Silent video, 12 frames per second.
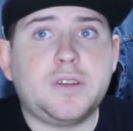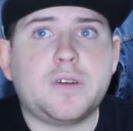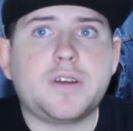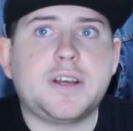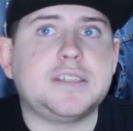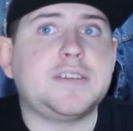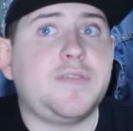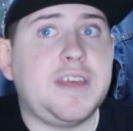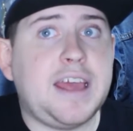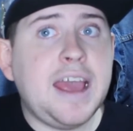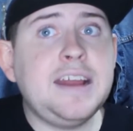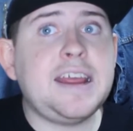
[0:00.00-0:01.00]
learn, because of
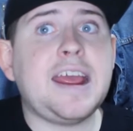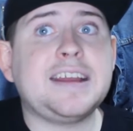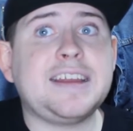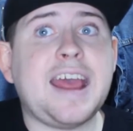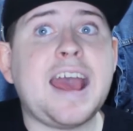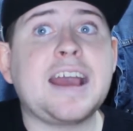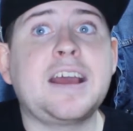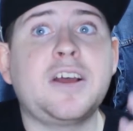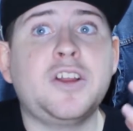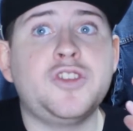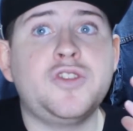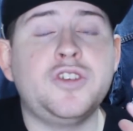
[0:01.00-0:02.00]
the A-Day attack,
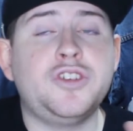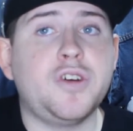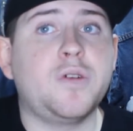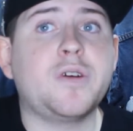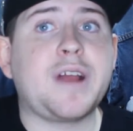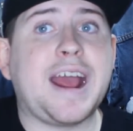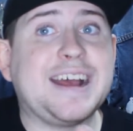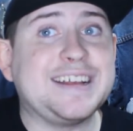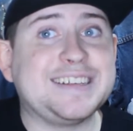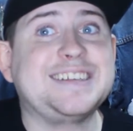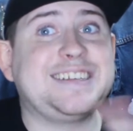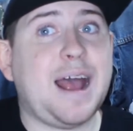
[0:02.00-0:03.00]
the Joker
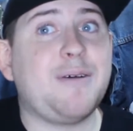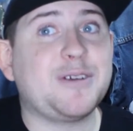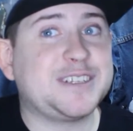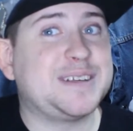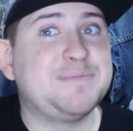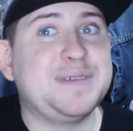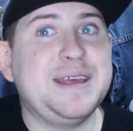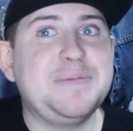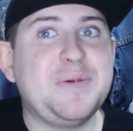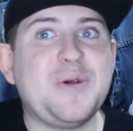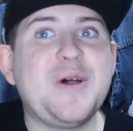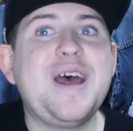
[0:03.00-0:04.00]
has soured some
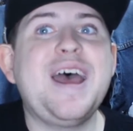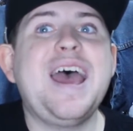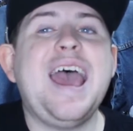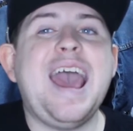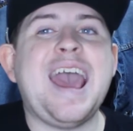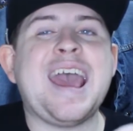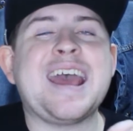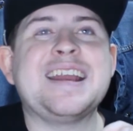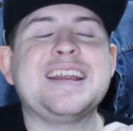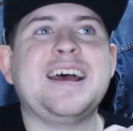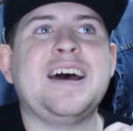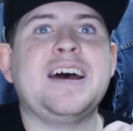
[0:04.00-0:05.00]
people
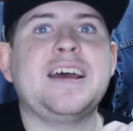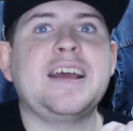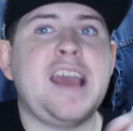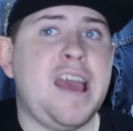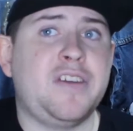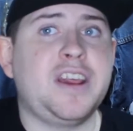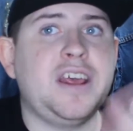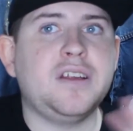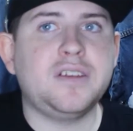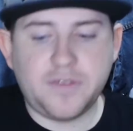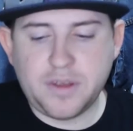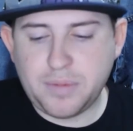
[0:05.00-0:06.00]
and had
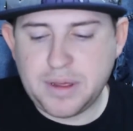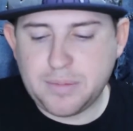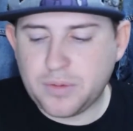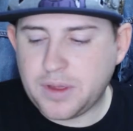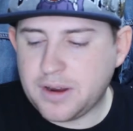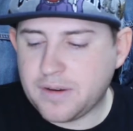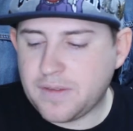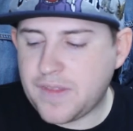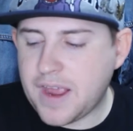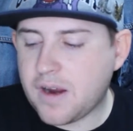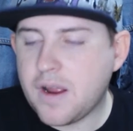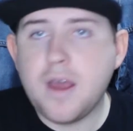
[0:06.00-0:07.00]
killed a few people here and
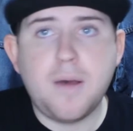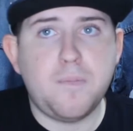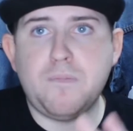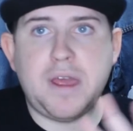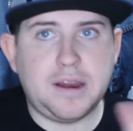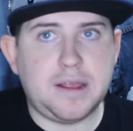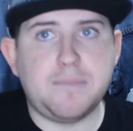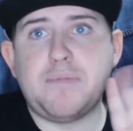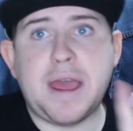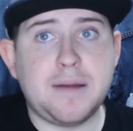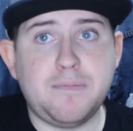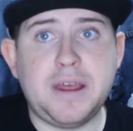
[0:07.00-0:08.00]
there, mainly
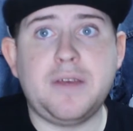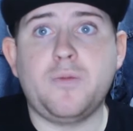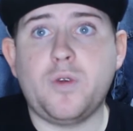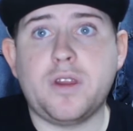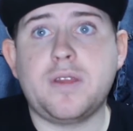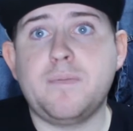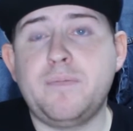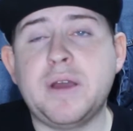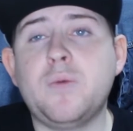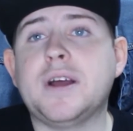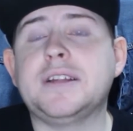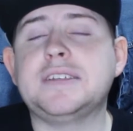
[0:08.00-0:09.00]
Bane being one of the
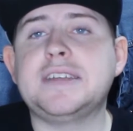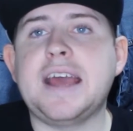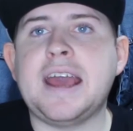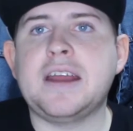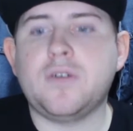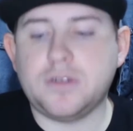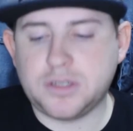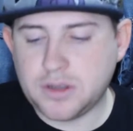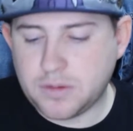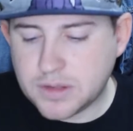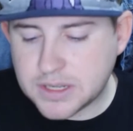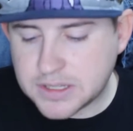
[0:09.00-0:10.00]
big ones, and
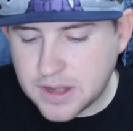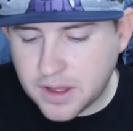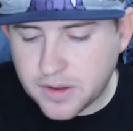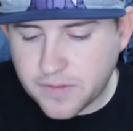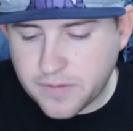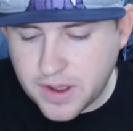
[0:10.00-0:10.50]
also this other